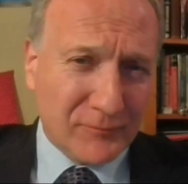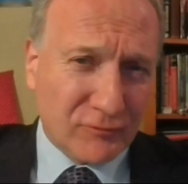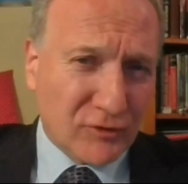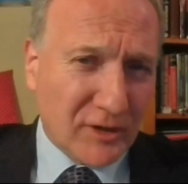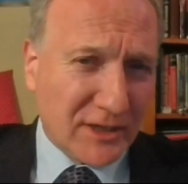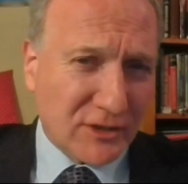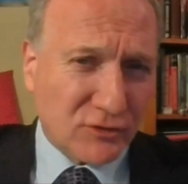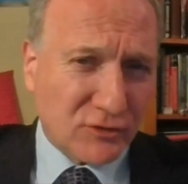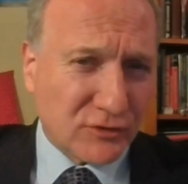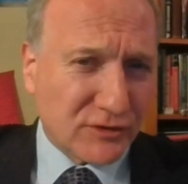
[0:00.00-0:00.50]

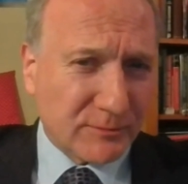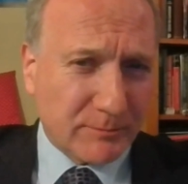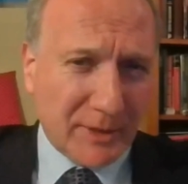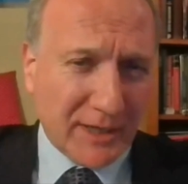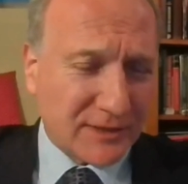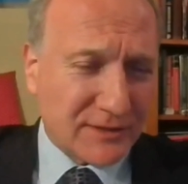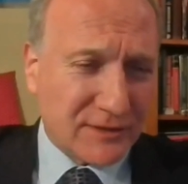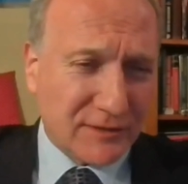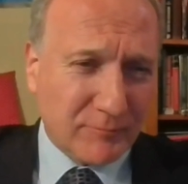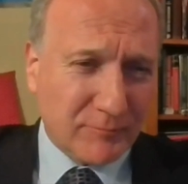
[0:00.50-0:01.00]

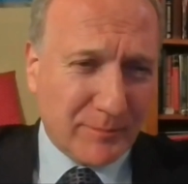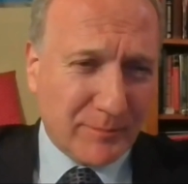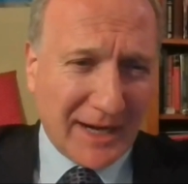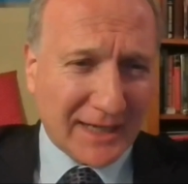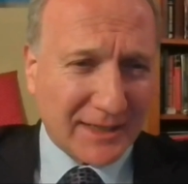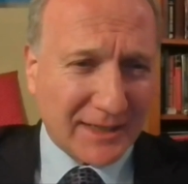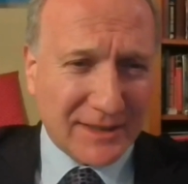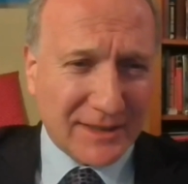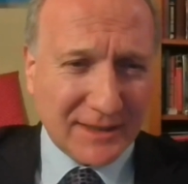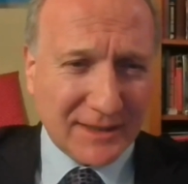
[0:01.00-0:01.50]
retrospective
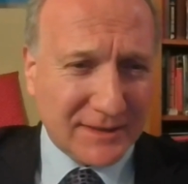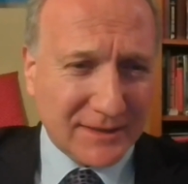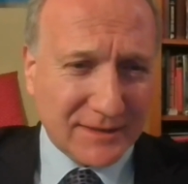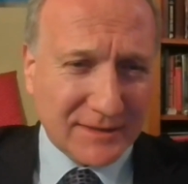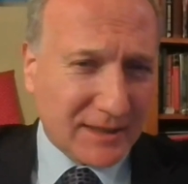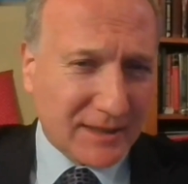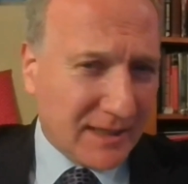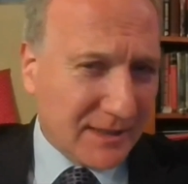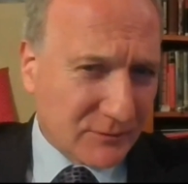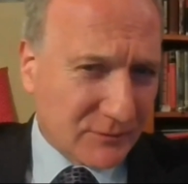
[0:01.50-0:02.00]

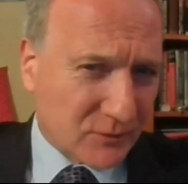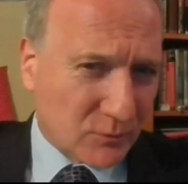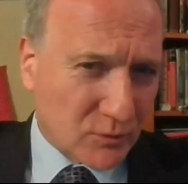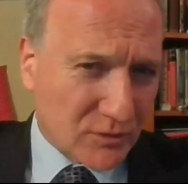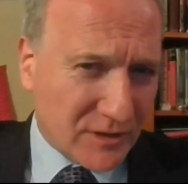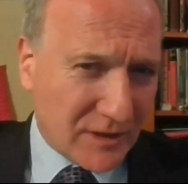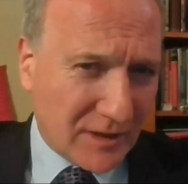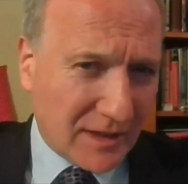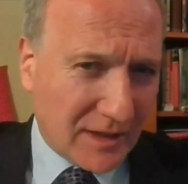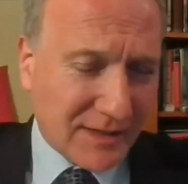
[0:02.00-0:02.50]
backdated council
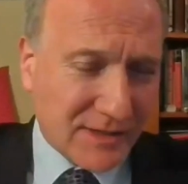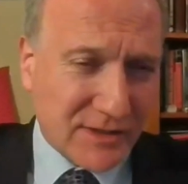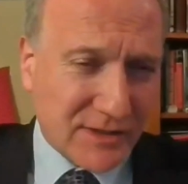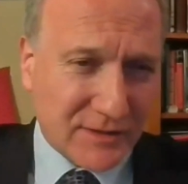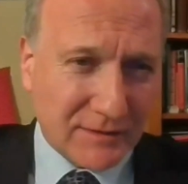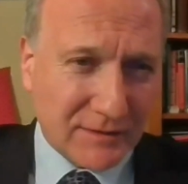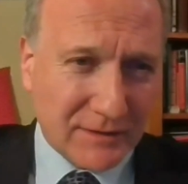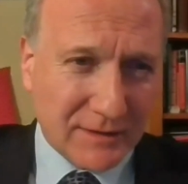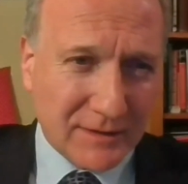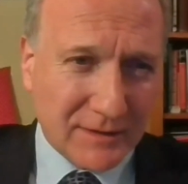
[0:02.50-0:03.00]
tax.